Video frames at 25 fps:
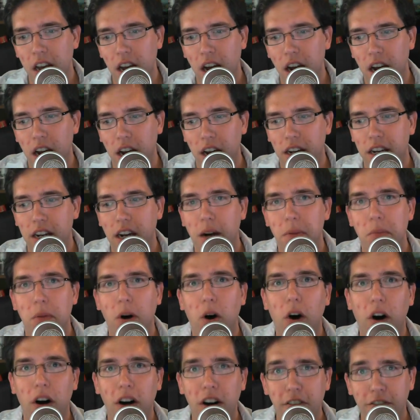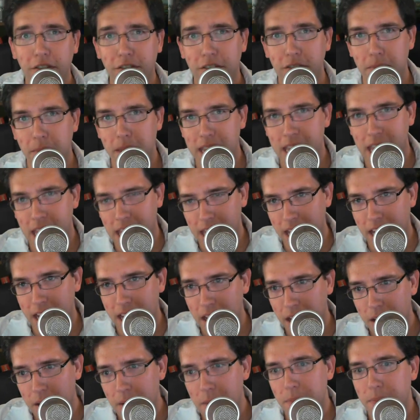come off, making it
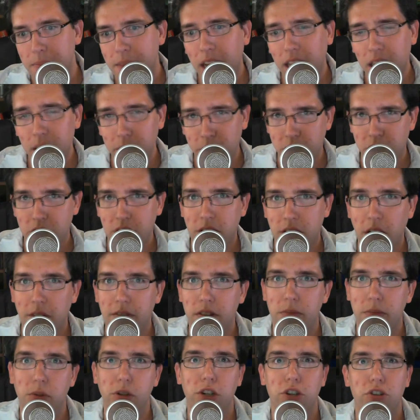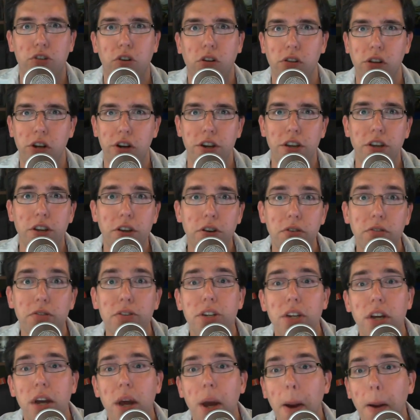not the most comfortable controller to use,
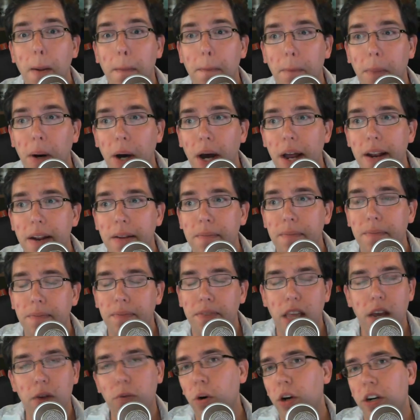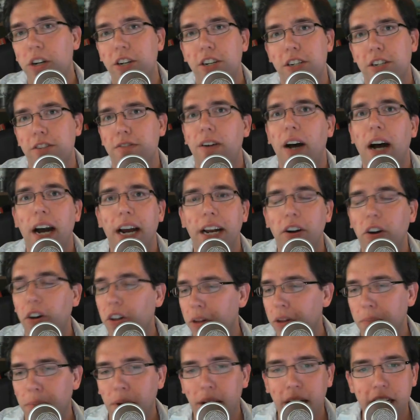but they work just fine. All the
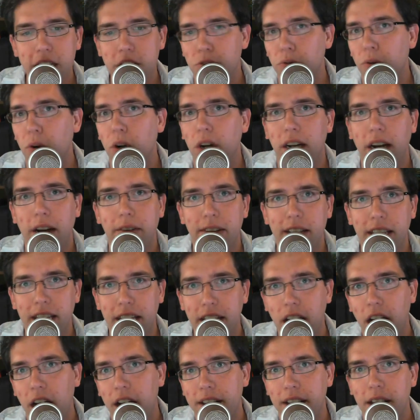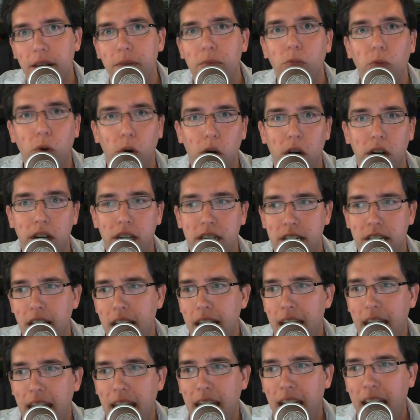buttons work, everything on them works,
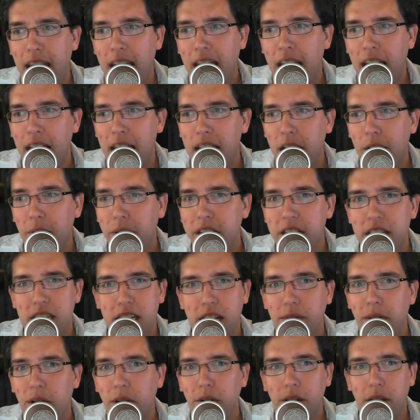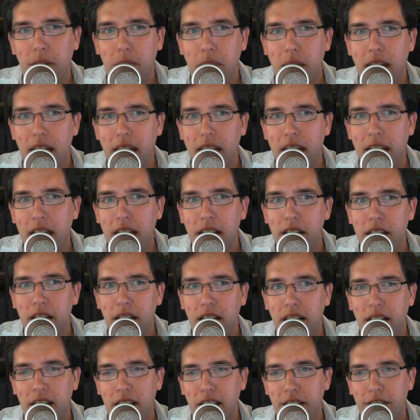and I want to say we only paid
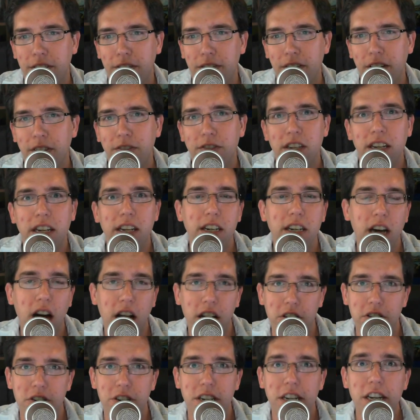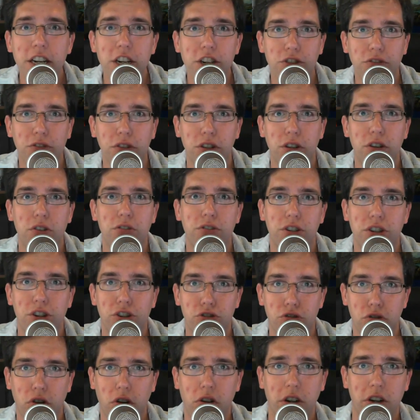$15 each for those
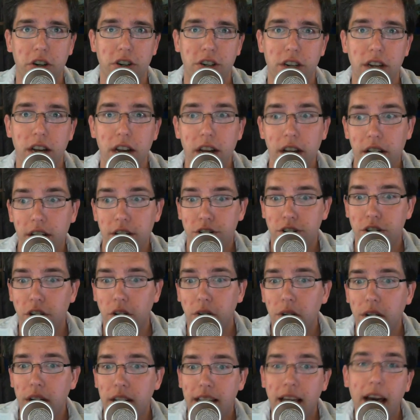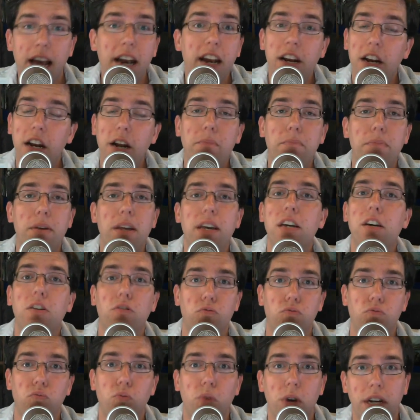controllers. So that ended up being a
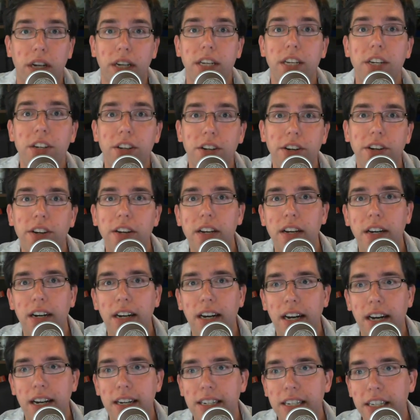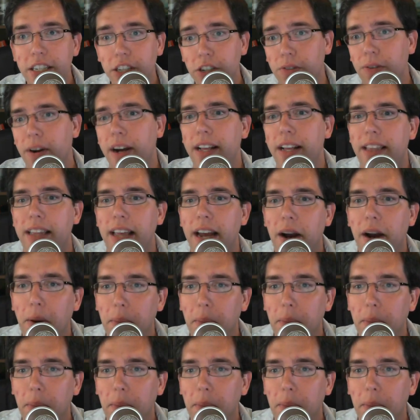really good deal right there.